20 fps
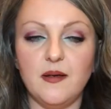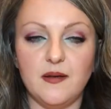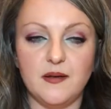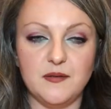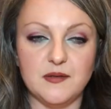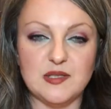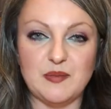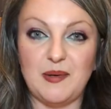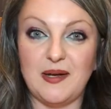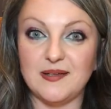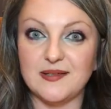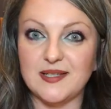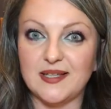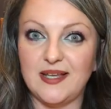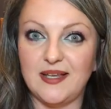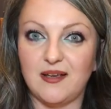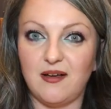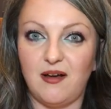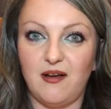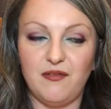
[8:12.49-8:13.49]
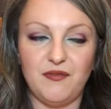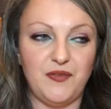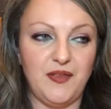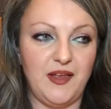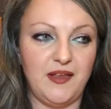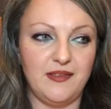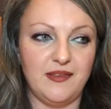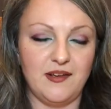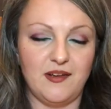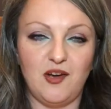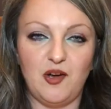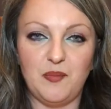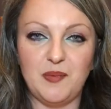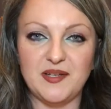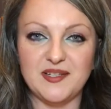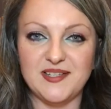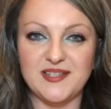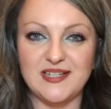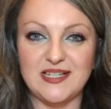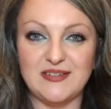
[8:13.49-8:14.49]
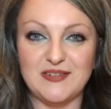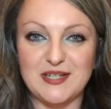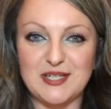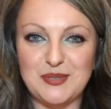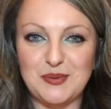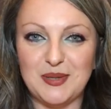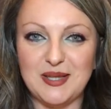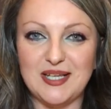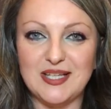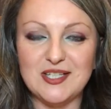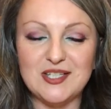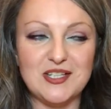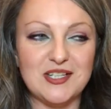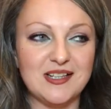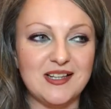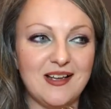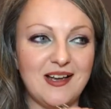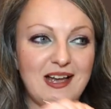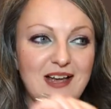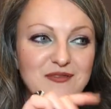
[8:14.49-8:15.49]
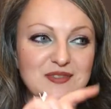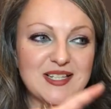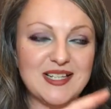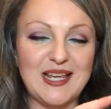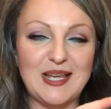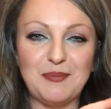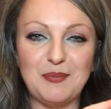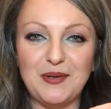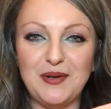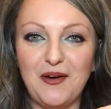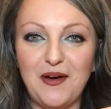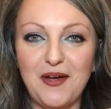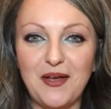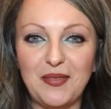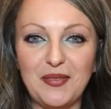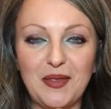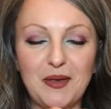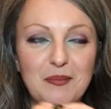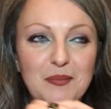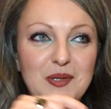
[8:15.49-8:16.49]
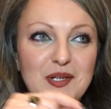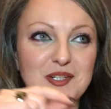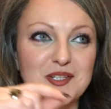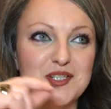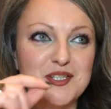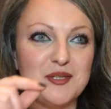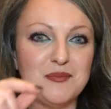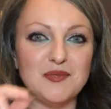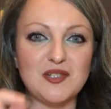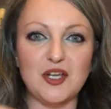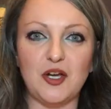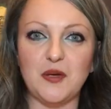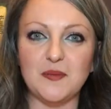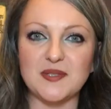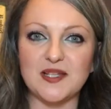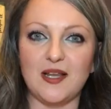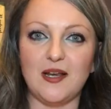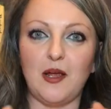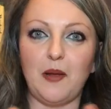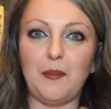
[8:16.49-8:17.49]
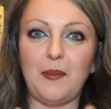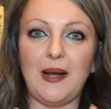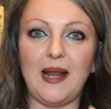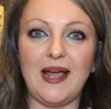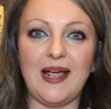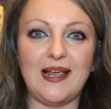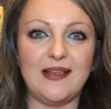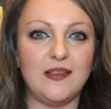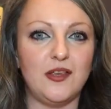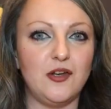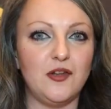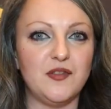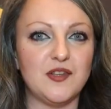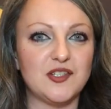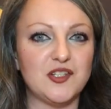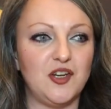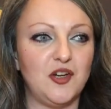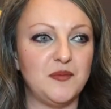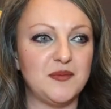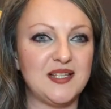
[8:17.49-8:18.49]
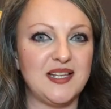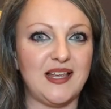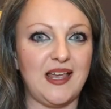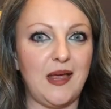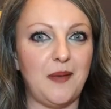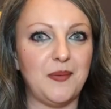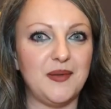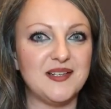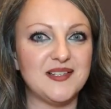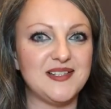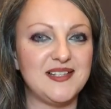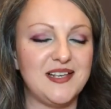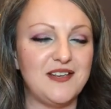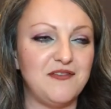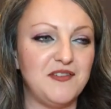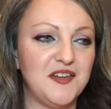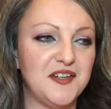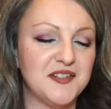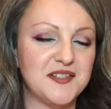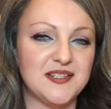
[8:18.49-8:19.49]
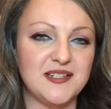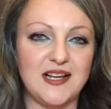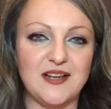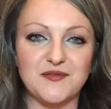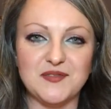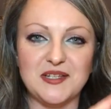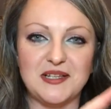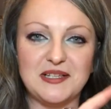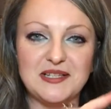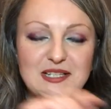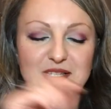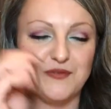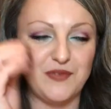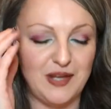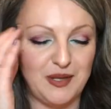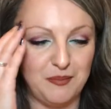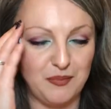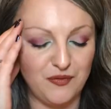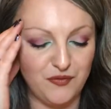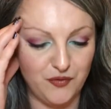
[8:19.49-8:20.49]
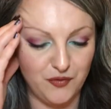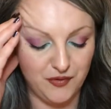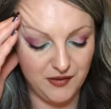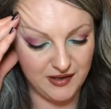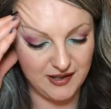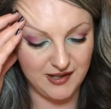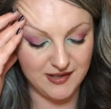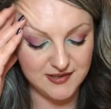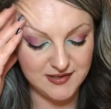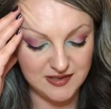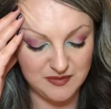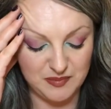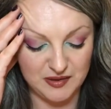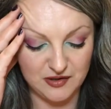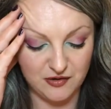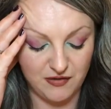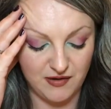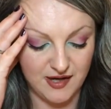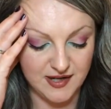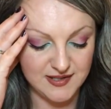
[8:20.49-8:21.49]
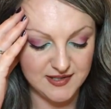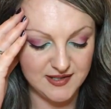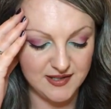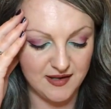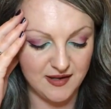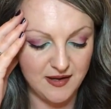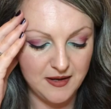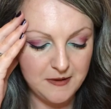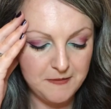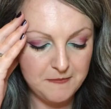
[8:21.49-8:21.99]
It was about to kick off then. They got a bit serious with each other. I have to keep an eye on them, because sometimes they're like playing and other times they get a bit serious and I have to intervene before it gets a bit crazy.